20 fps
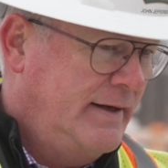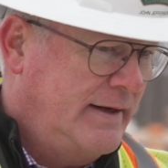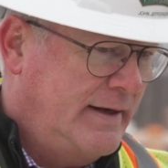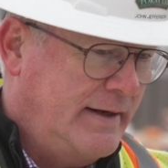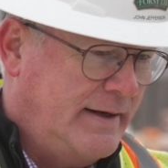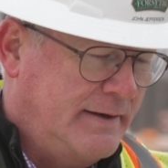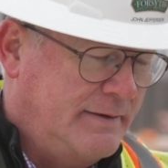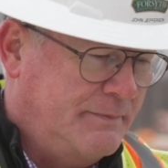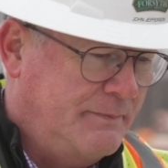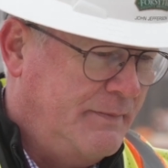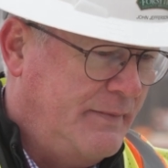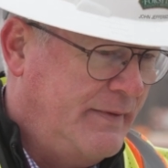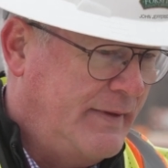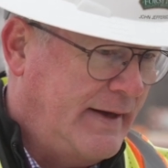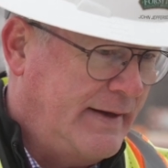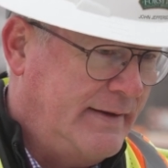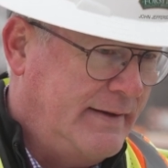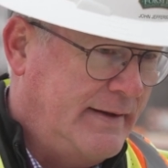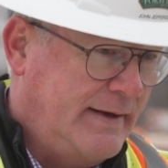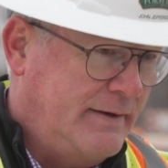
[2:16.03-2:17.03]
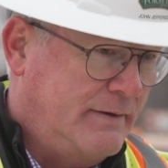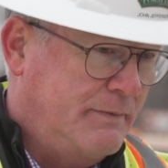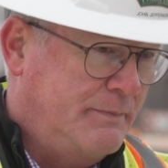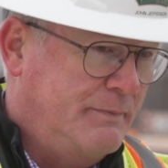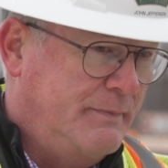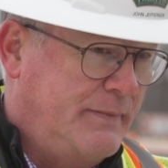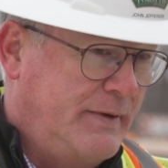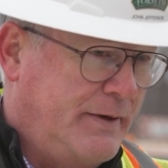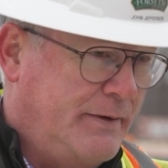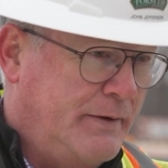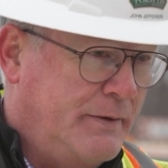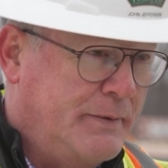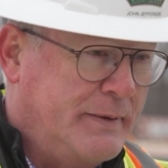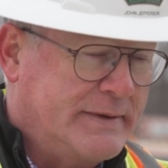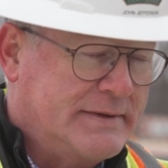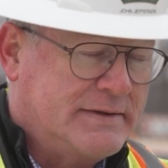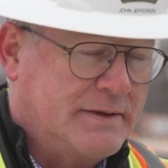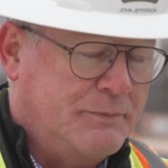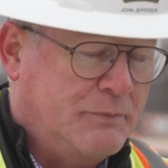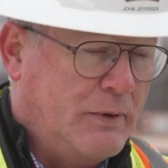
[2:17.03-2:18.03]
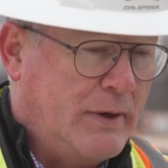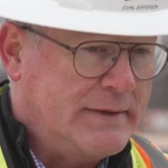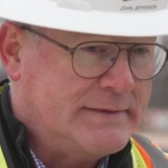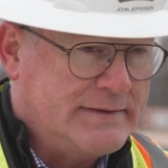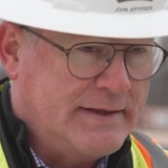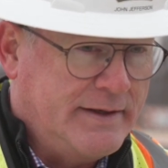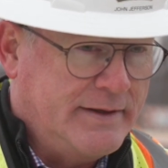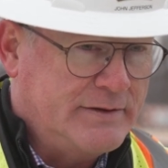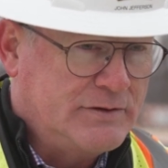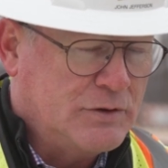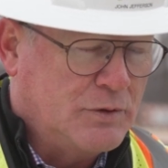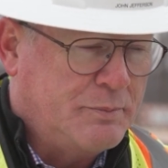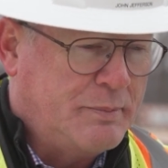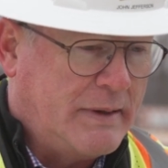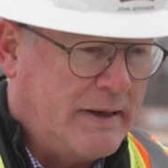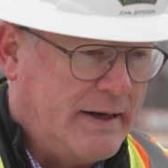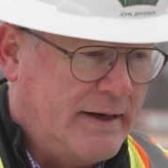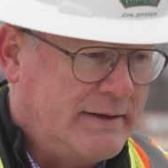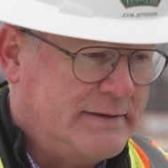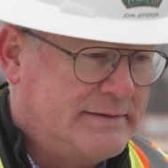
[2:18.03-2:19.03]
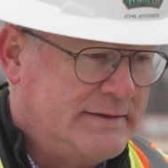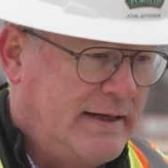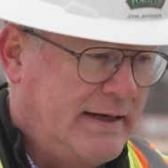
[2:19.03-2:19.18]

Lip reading: They're doing some residential pods.